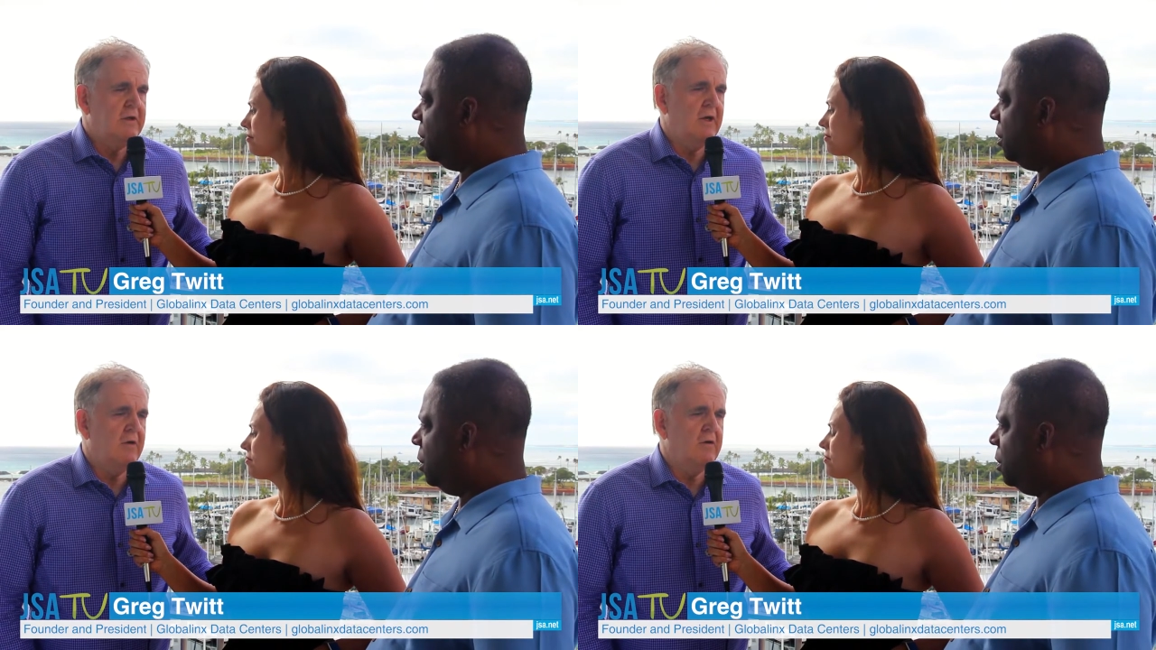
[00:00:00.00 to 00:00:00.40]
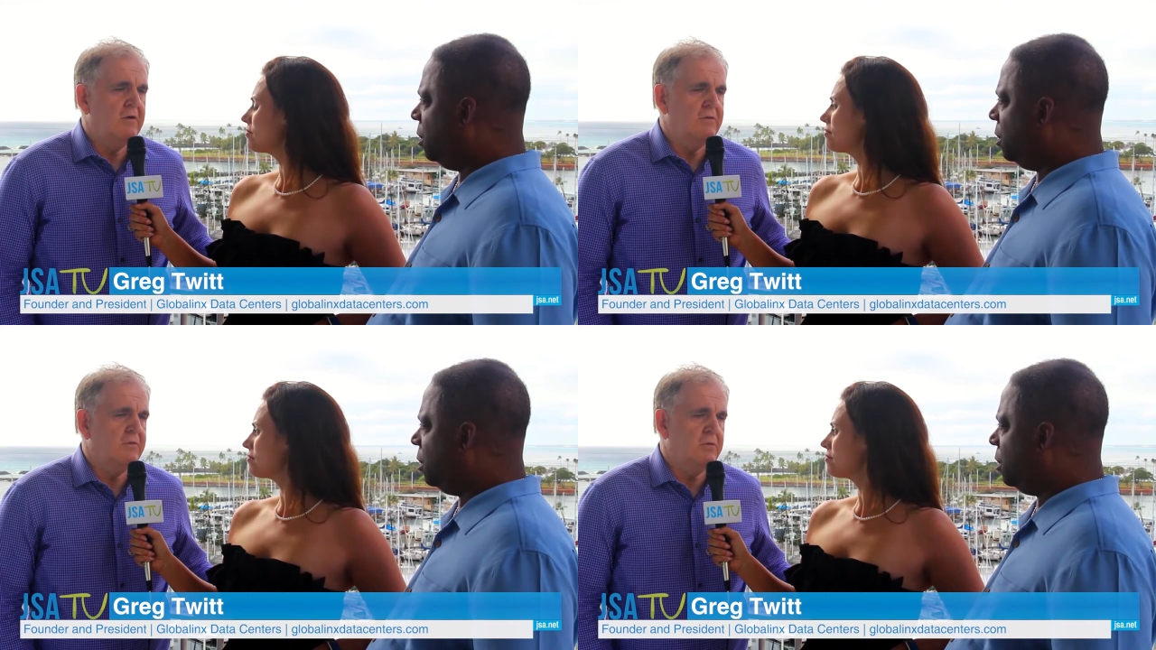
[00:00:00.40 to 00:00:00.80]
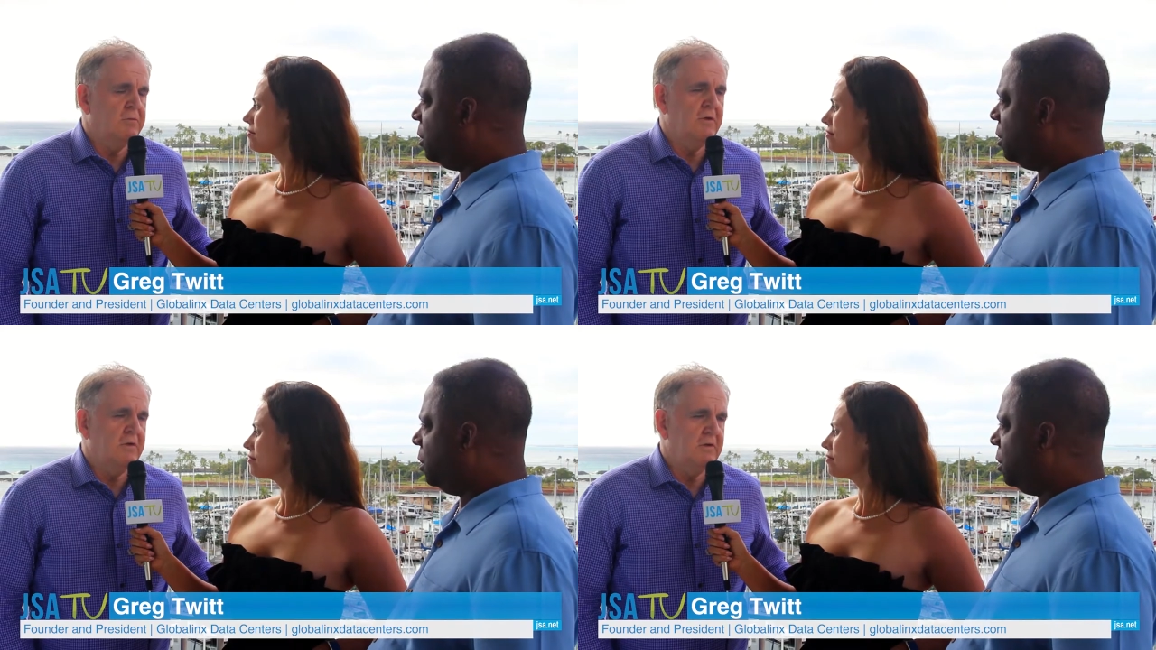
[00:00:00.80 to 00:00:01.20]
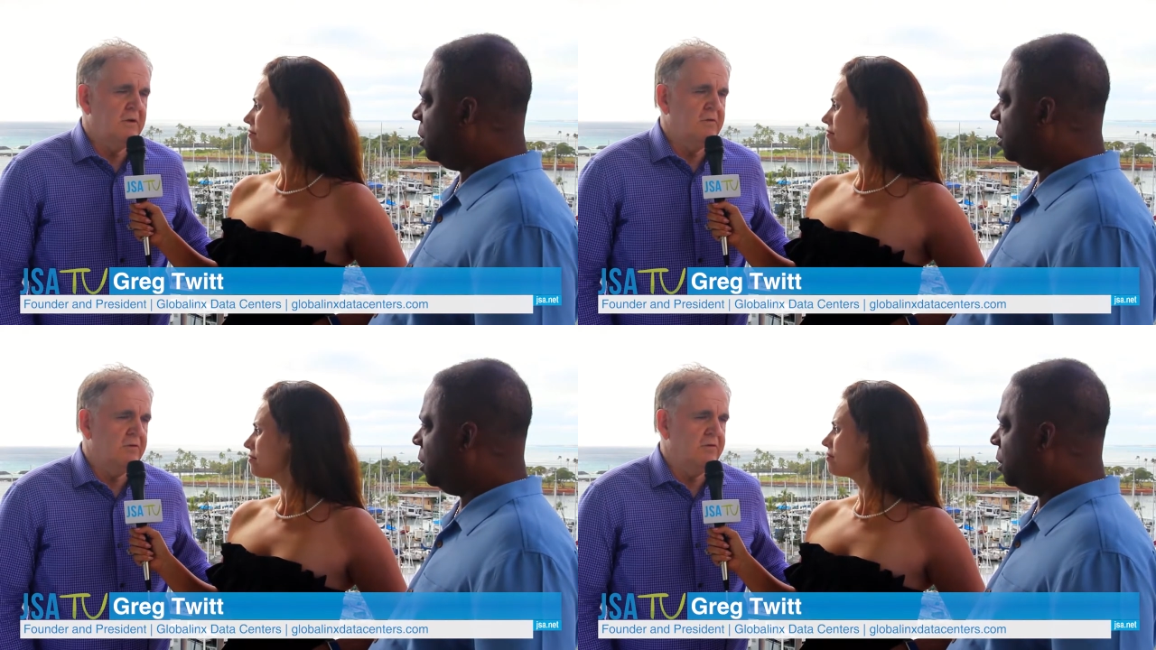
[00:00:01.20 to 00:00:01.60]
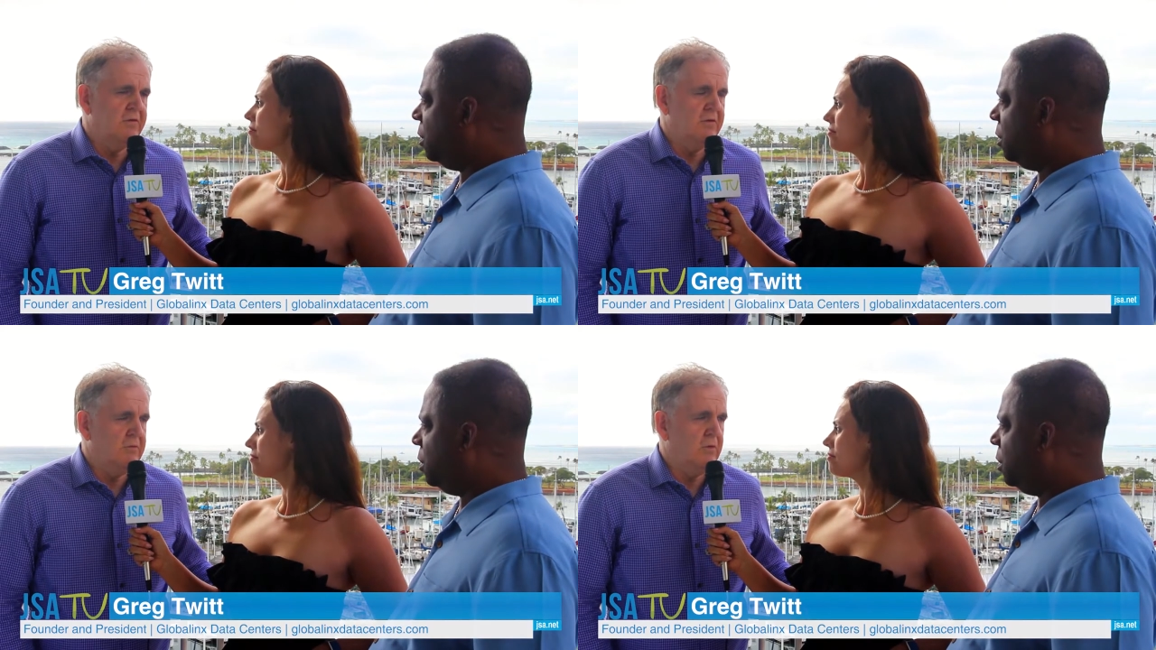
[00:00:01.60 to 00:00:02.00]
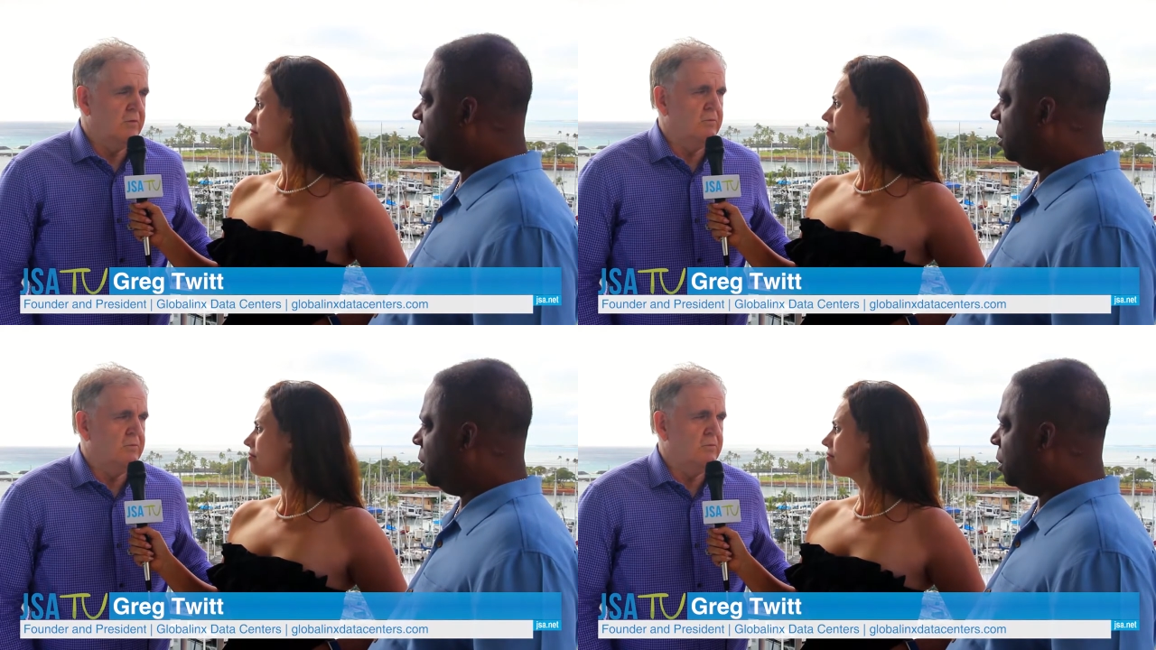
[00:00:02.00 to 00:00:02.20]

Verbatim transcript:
Speaker 1: carriers would be interested in